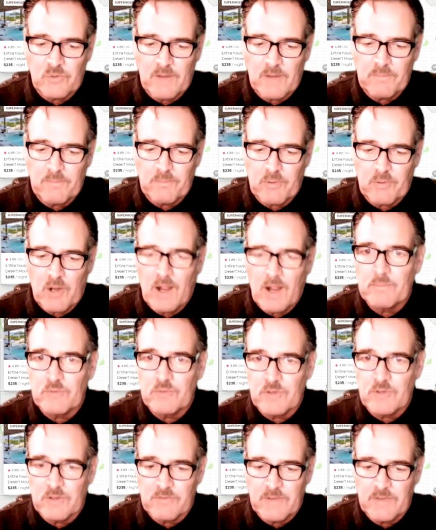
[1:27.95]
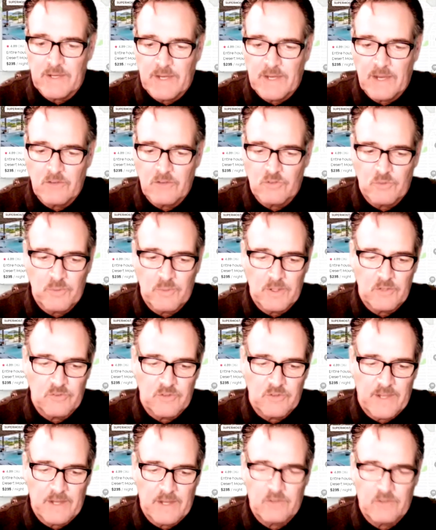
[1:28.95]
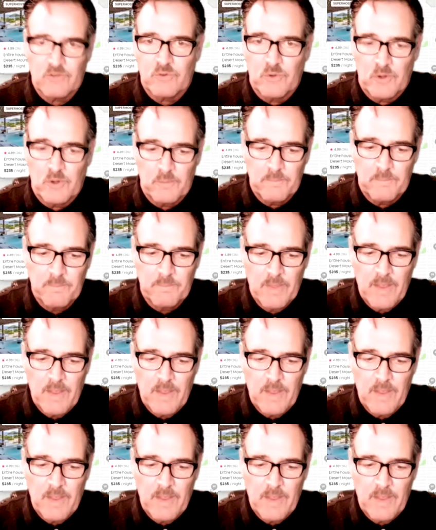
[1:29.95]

are having problems with the vacation rentals next to them.